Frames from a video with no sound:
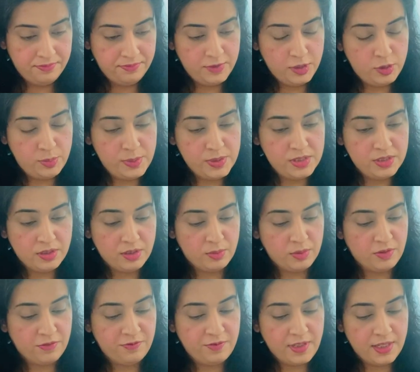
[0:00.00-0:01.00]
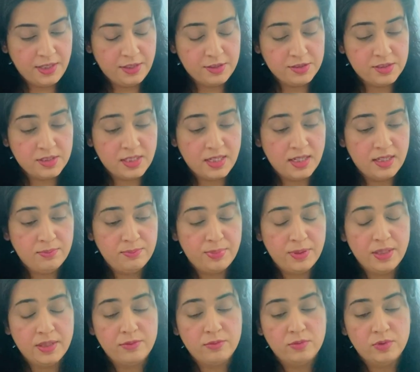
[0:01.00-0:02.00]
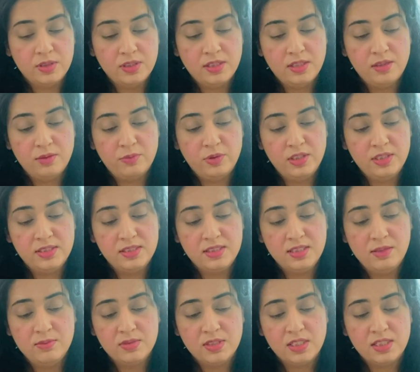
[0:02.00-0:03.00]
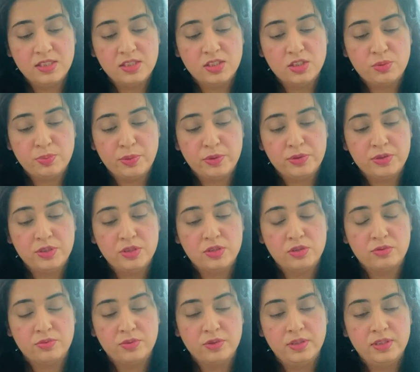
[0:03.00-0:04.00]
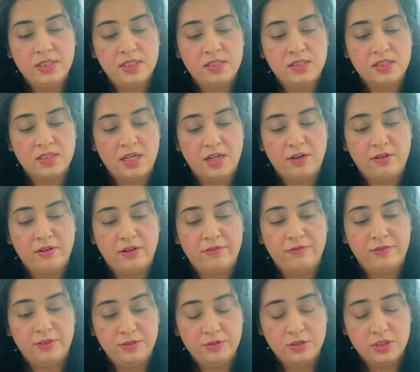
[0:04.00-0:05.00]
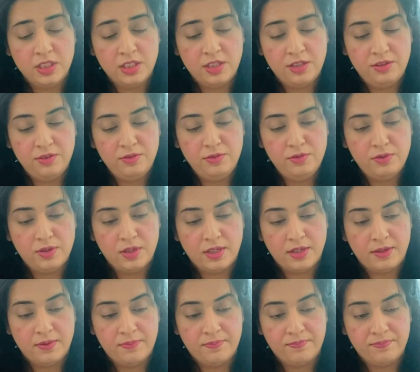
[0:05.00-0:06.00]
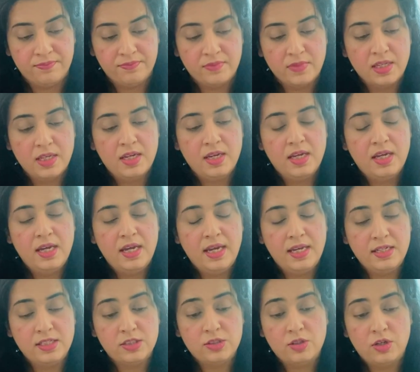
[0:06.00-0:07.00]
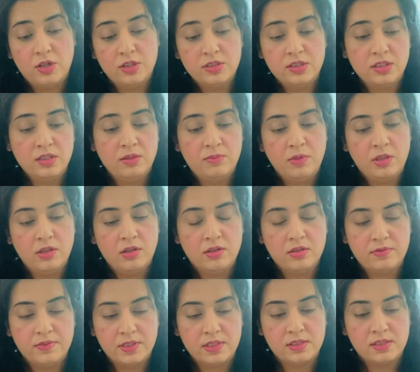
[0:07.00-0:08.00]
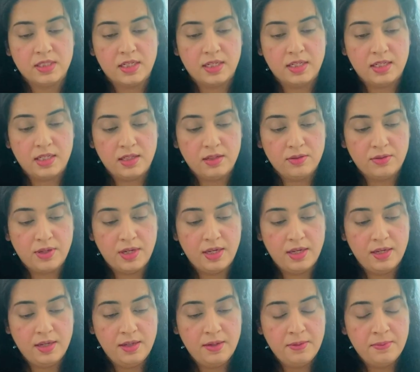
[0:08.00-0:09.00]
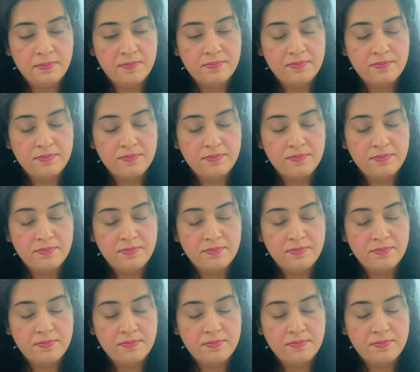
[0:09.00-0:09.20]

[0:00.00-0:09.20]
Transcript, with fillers: You could be dealing with a fire sign, but what it, what it seems like is this person is really scared of losing you um, and it's causing them a lot of anxiety, okay?